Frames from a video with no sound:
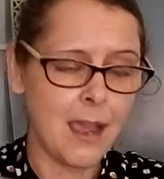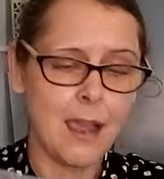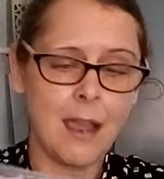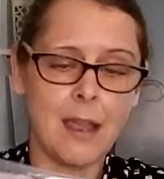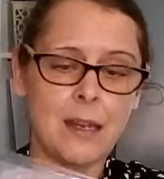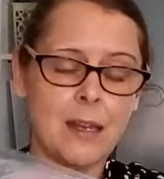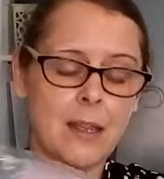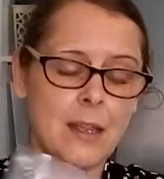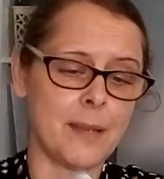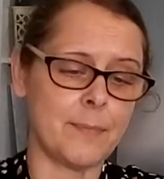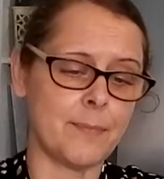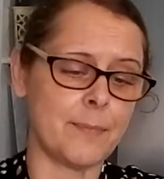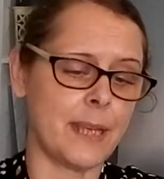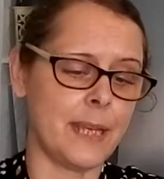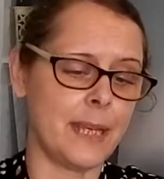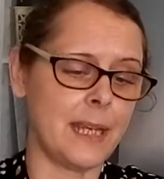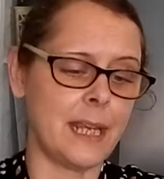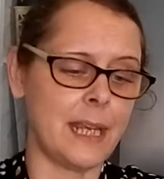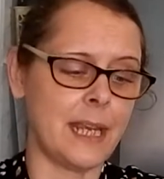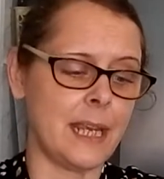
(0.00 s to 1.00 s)
I like
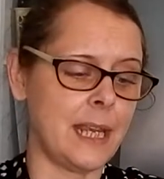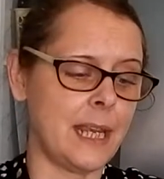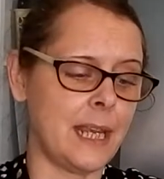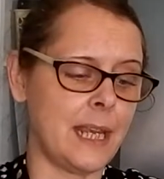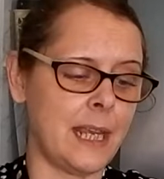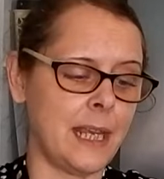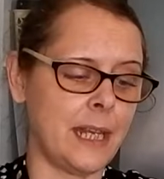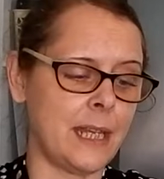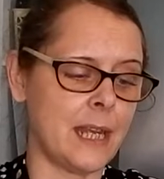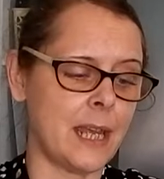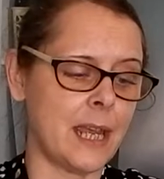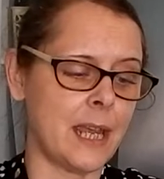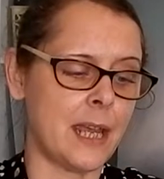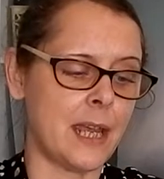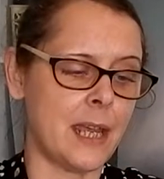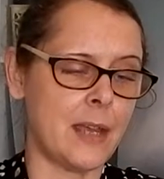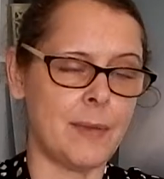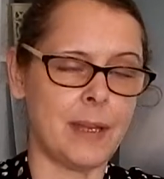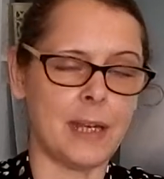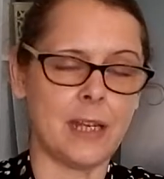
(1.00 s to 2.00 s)
making
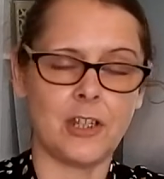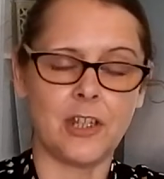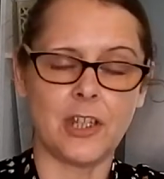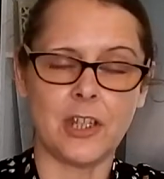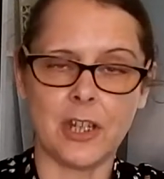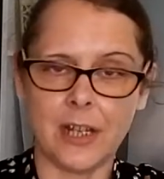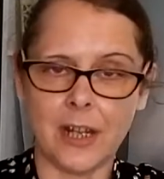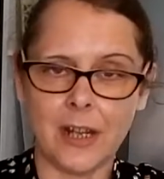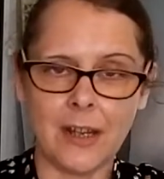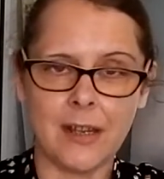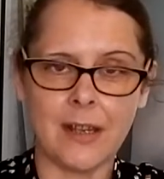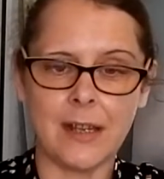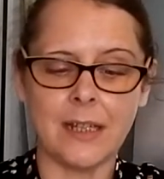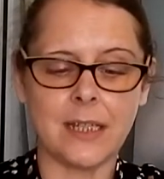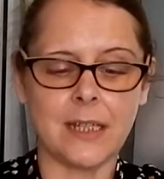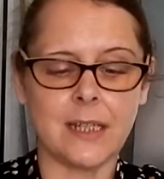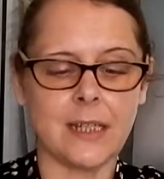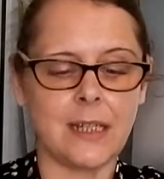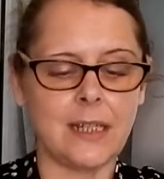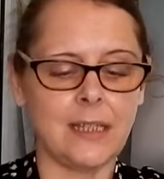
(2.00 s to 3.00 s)

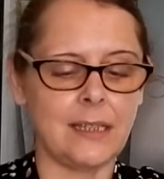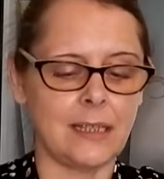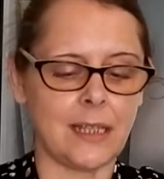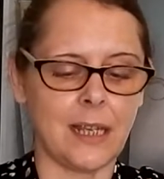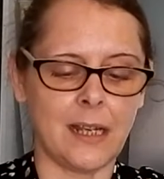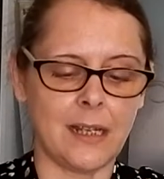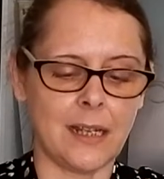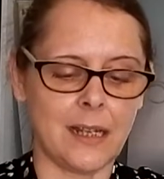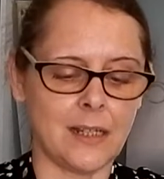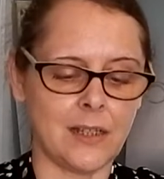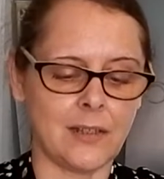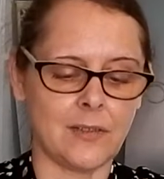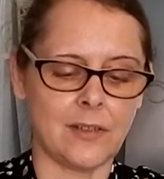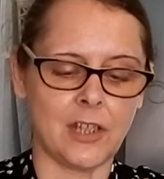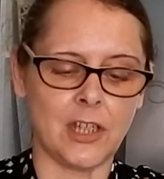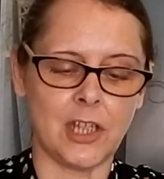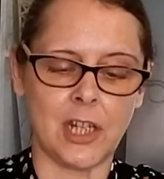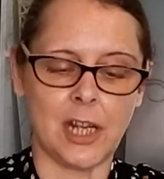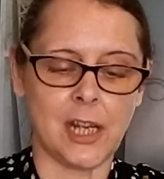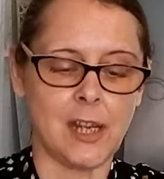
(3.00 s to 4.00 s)
enchiladas. I like doing
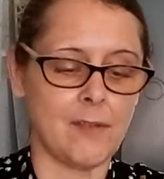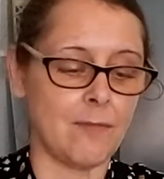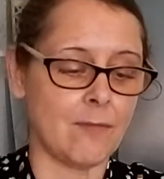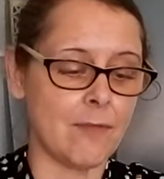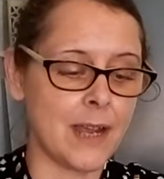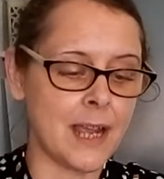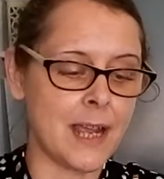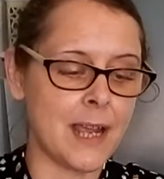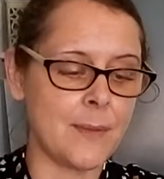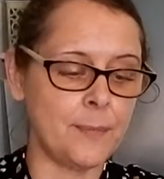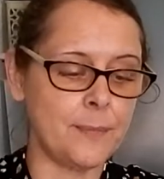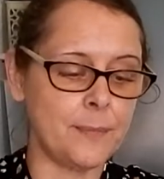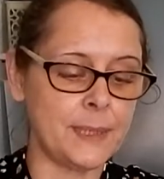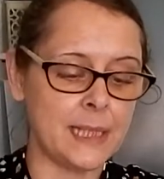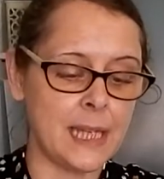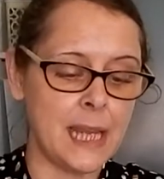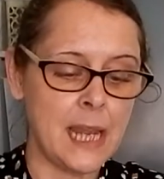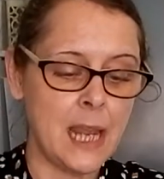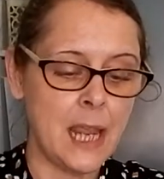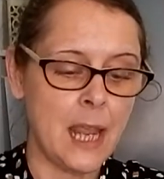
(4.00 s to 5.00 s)
chicken wraps.